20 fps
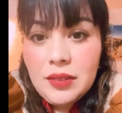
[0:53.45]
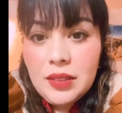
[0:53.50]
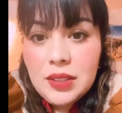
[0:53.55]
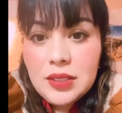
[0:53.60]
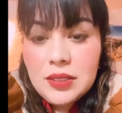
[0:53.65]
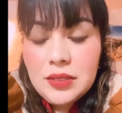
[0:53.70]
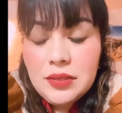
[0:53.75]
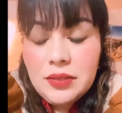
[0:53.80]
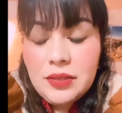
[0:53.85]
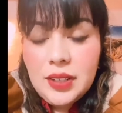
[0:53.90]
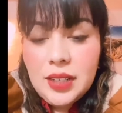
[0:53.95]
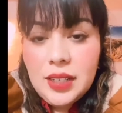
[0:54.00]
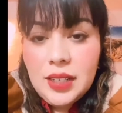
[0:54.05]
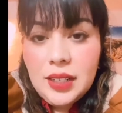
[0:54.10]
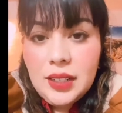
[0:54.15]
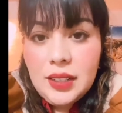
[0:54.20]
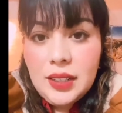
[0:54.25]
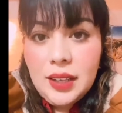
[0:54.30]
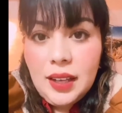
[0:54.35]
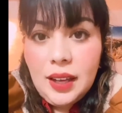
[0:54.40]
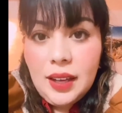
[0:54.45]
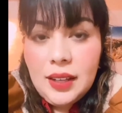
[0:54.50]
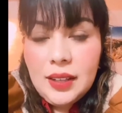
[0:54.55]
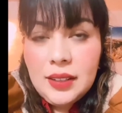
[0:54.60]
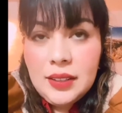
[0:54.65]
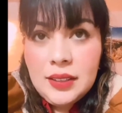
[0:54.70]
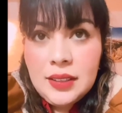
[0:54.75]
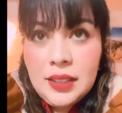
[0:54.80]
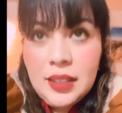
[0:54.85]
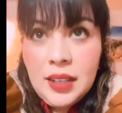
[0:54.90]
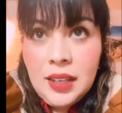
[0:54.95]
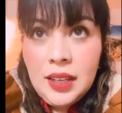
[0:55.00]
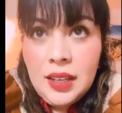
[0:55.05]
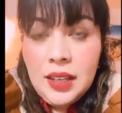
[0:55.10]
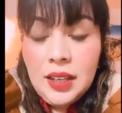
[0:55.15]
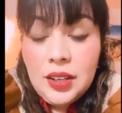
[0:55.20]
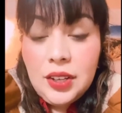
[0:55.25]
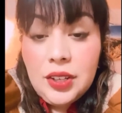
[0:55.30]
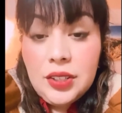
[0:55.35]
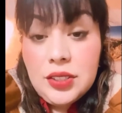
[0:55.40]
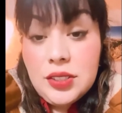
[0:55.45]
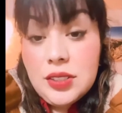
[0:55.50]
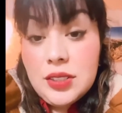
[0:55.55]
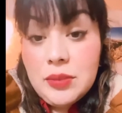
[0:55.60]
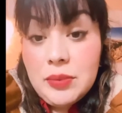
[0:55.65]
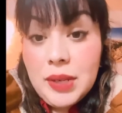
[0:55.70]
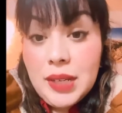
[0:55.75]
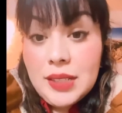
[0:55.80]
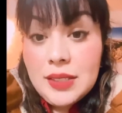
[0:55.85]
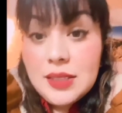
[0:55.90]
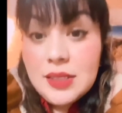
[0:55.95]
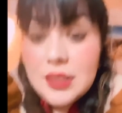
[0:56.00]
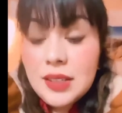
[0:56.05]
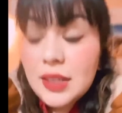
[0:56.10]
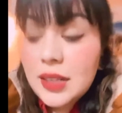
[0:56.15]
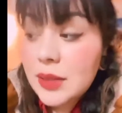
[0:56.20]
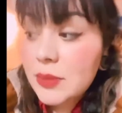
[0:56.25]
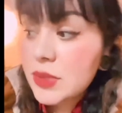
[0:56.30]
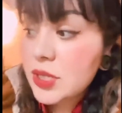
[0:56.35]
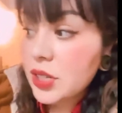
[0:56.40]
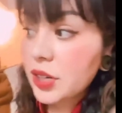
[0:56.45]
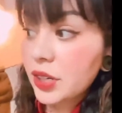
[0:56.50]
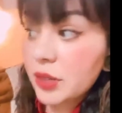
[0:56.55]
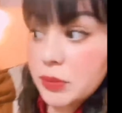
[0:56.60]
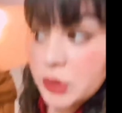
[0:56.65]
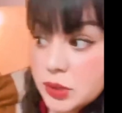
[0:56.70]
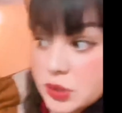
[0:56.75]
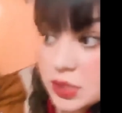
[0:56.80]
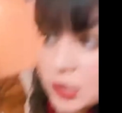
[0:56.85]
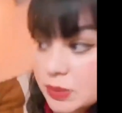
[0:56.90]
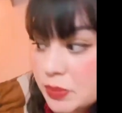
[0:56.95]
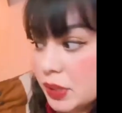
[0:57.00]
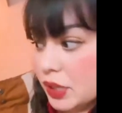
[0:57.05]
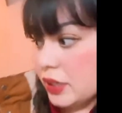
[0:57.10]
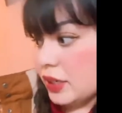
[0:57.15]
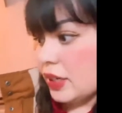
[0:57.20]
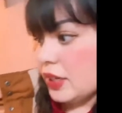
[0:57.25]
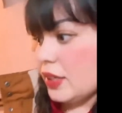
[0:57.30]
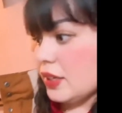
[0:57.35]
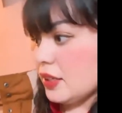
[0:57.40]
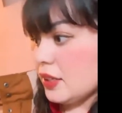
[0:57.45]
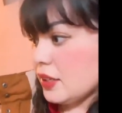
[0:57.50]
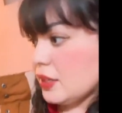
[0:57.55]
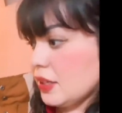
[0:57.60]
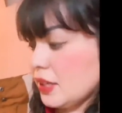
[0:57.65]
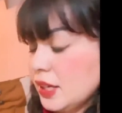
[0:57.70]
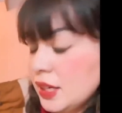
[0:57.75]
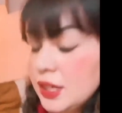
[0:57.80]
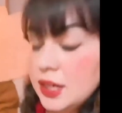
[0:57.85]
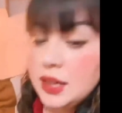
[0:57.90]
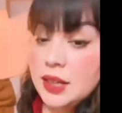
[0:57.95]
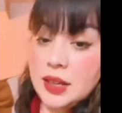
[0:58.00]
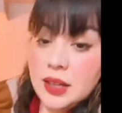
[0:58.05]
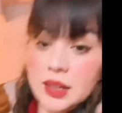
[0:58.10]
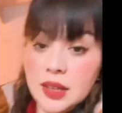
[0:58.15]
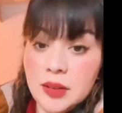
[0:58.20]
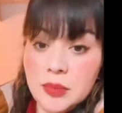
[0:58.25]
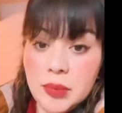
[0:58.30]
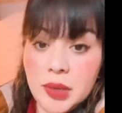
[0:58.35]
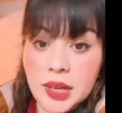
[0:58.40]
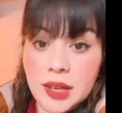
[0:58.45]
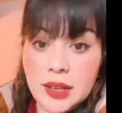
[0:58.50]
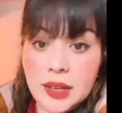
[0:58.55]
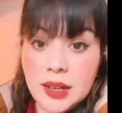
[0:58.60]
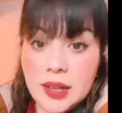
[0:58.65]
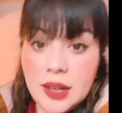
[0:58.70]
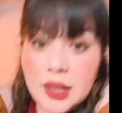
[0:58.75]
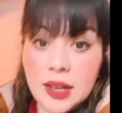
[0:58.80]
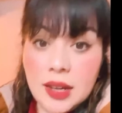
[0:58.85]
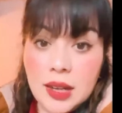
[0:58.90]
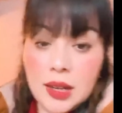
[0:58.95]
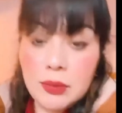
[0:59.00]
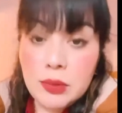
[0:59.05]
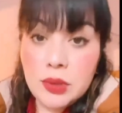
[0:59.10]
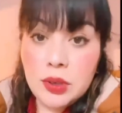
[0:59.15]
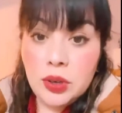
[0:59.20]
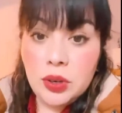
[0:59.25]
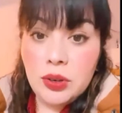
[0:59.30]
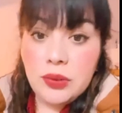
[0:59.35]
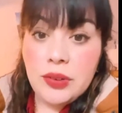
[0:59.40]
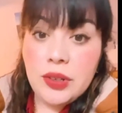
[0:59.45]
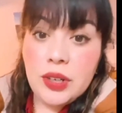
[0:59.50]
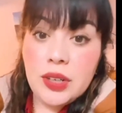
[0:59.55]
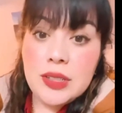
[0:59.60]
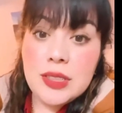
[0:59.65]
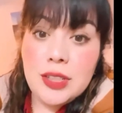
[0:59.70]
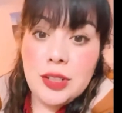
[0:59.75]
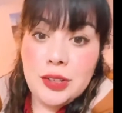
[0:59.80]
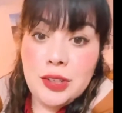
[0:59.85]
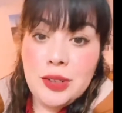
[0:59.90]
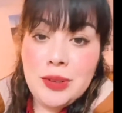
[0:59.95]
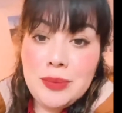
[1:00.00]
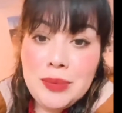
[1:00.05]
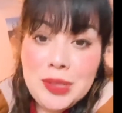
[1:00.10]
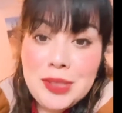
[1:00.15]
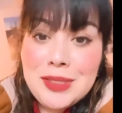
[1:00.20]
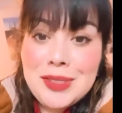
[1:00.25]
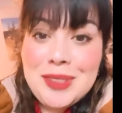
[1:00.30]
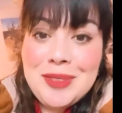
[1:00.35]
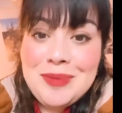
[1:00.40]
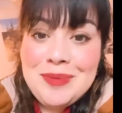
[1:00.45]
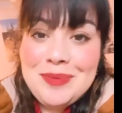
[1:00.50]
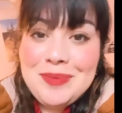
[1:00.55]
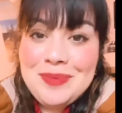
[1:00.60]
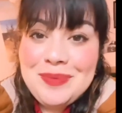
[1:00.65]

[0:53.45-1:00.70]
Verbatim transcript: you as a friend, and you're just the best. And I'm sorry Moses barking, but I will go over and tell you in person.